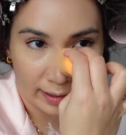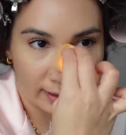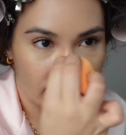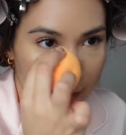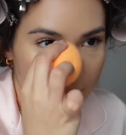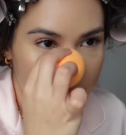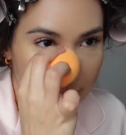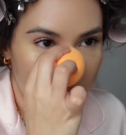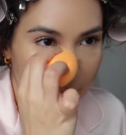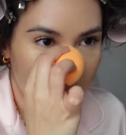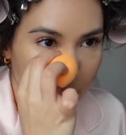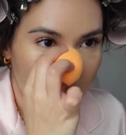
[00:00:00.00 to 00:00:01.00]
that's gonna
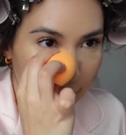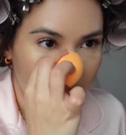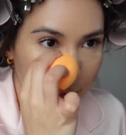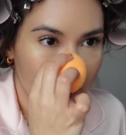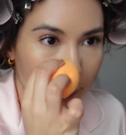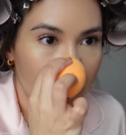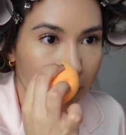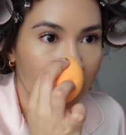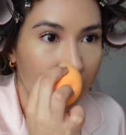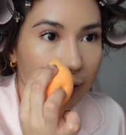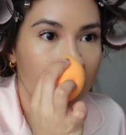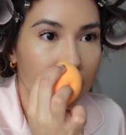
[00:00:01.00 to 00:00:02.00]
take a little bit of
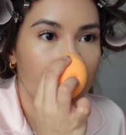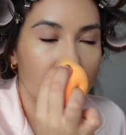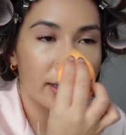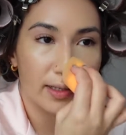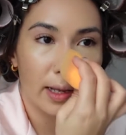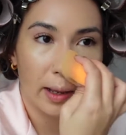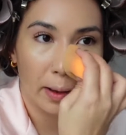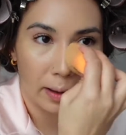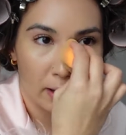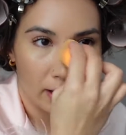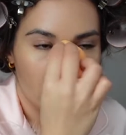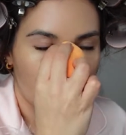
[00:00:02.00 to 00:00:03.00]
practice.
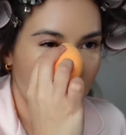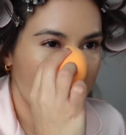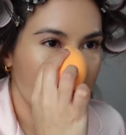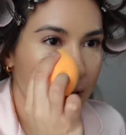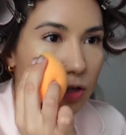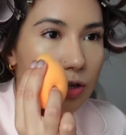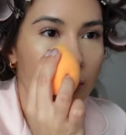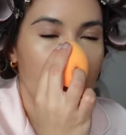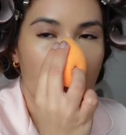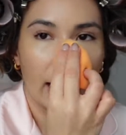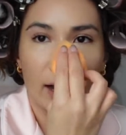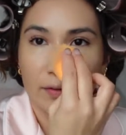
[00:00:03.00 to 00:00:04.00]
Or maybe I just
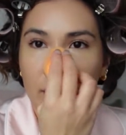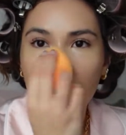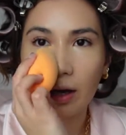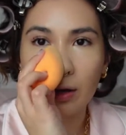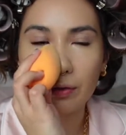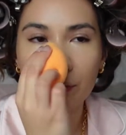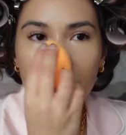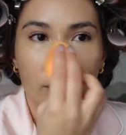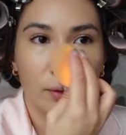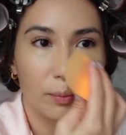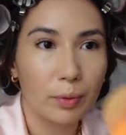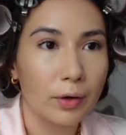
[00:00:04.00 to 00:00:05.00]
didn't have enough
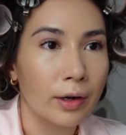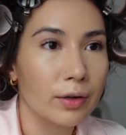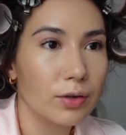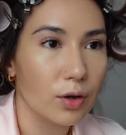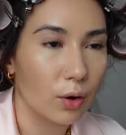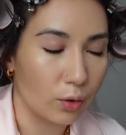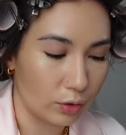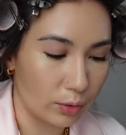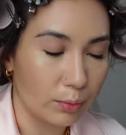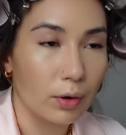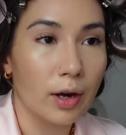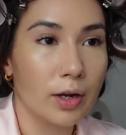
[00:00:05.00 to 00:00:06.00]
product on the
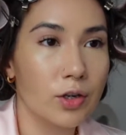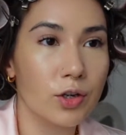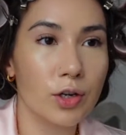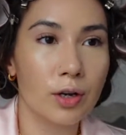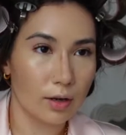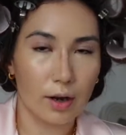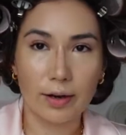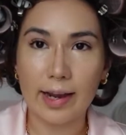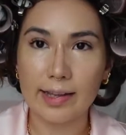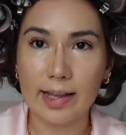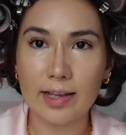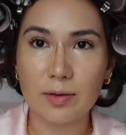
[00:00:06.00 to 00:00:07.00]
brush. Okay,
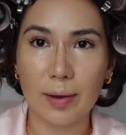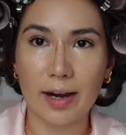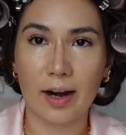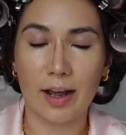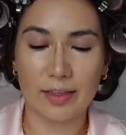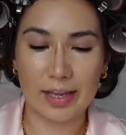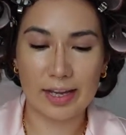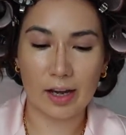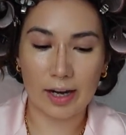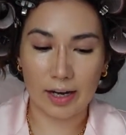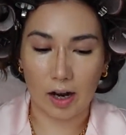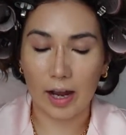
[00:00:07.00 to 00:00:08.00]
that's better. I think
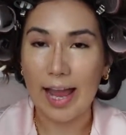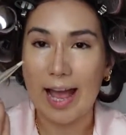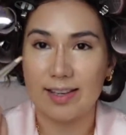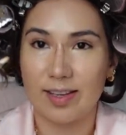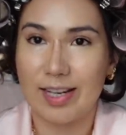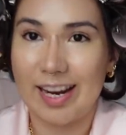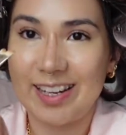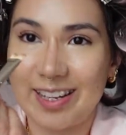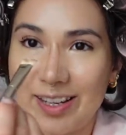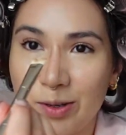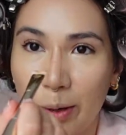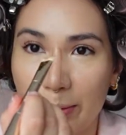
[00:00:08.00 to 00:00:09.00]
I
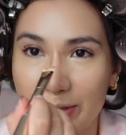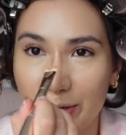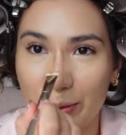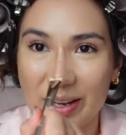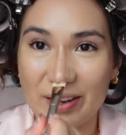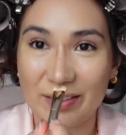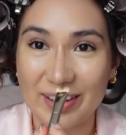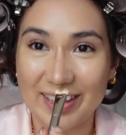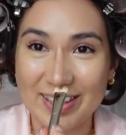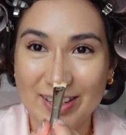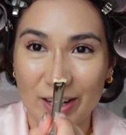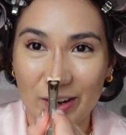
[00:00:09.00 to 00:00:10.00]
hesitated, so I was doing it really
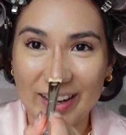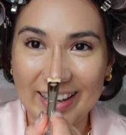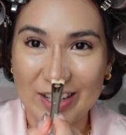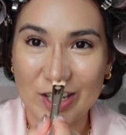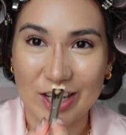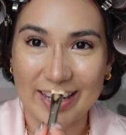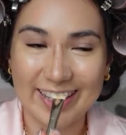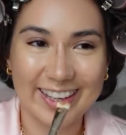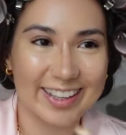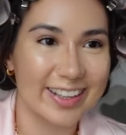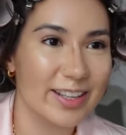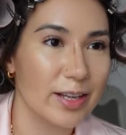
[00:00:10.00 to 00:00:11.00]
slowly and shaking
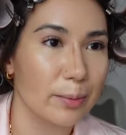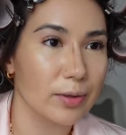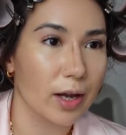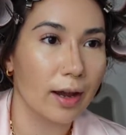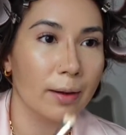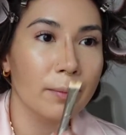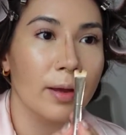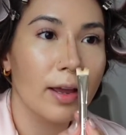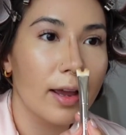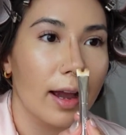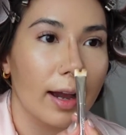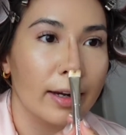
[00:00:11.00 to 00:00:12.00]
at the same time,
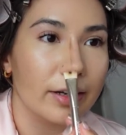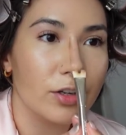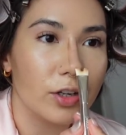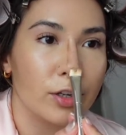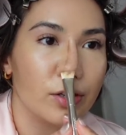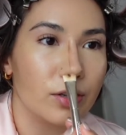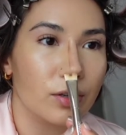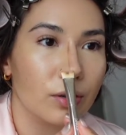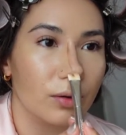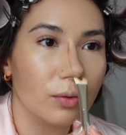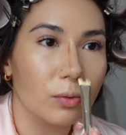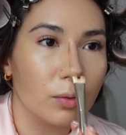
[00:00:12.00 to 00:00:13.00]
and it just
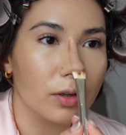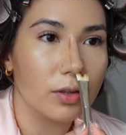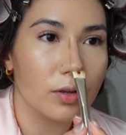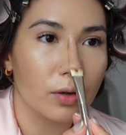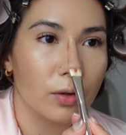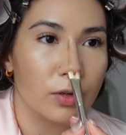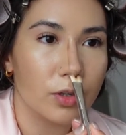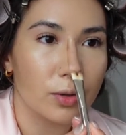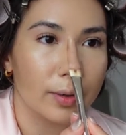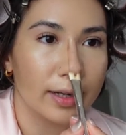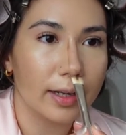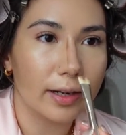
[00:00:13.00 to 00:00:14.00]
was not
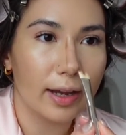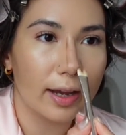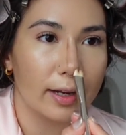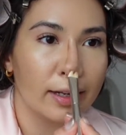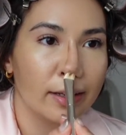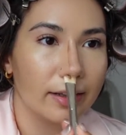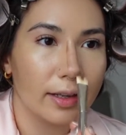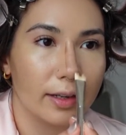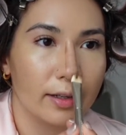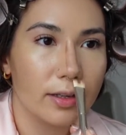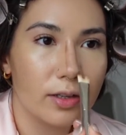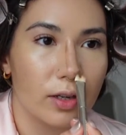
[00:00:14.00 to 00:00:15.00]
doing
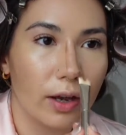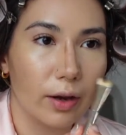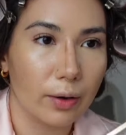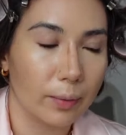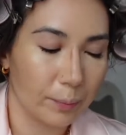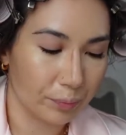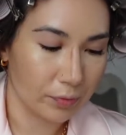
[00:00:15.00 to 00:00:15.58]
anything. So,